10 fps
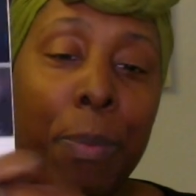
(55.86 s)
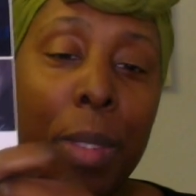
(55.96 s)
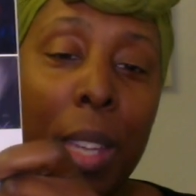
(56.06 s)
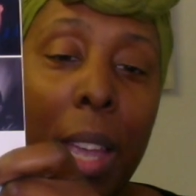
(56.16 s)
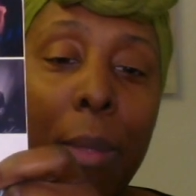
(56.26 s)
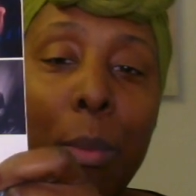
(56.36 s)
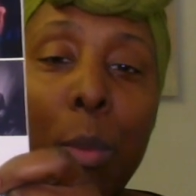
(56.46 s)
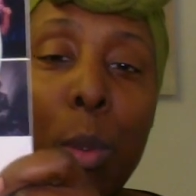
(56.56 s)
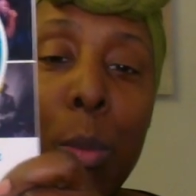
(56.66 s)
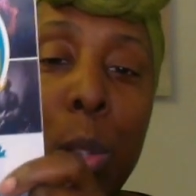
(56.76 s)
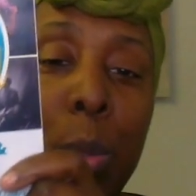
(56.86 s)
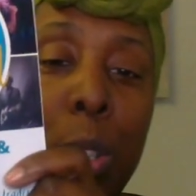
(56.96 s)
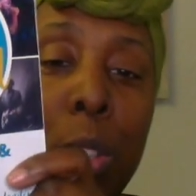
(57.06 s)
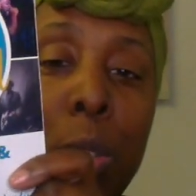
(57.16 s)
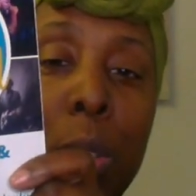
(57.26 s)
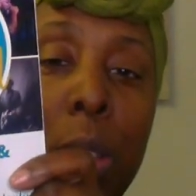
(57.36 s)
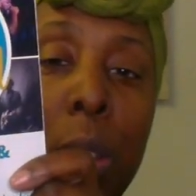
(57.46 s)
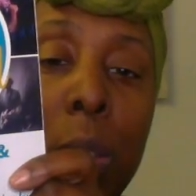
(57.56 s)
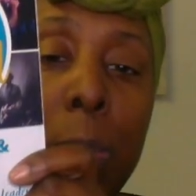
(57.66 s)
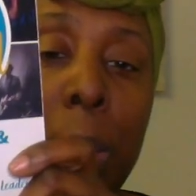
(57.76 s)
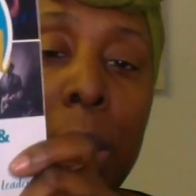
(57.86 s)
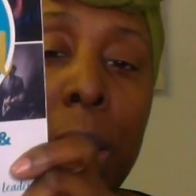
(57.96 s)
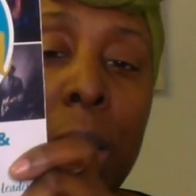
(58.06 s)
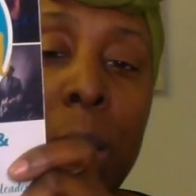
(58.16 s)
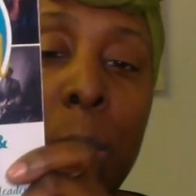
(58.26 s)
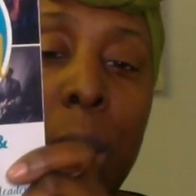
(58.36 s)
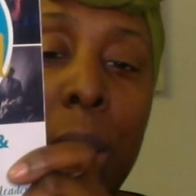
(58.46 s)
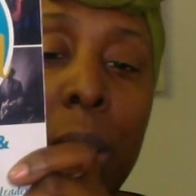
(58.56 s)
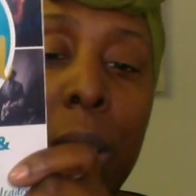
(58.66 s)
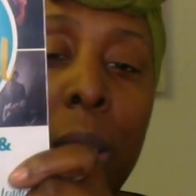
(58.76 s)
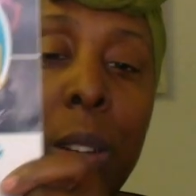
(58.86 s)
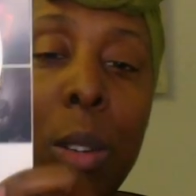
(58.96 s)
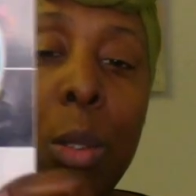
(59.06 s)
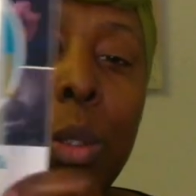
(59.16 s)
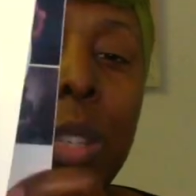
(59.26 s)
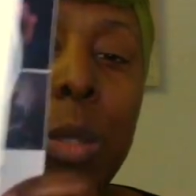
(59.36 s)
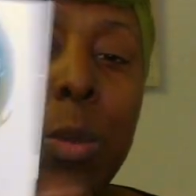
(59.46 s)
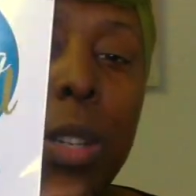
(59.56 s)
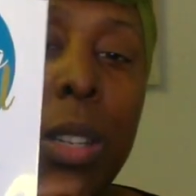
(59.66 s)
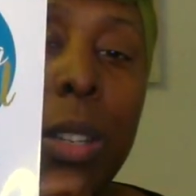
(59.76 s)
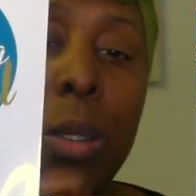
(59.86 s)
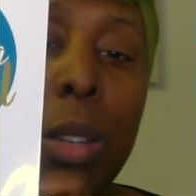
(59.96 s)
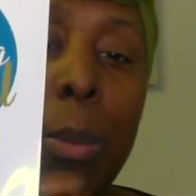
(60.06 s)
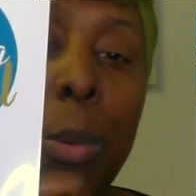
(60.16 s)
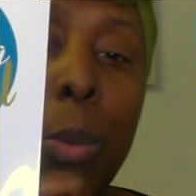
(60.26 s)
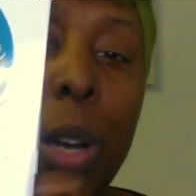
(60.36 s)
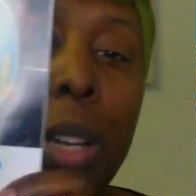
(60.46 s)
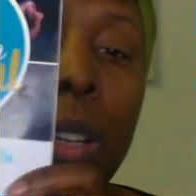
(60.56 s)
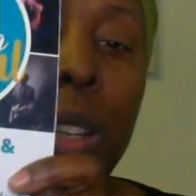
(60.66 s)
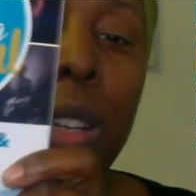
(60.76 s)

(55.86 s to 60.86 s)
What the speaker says: Okay, which one do you think looks better, this one or this one? Number one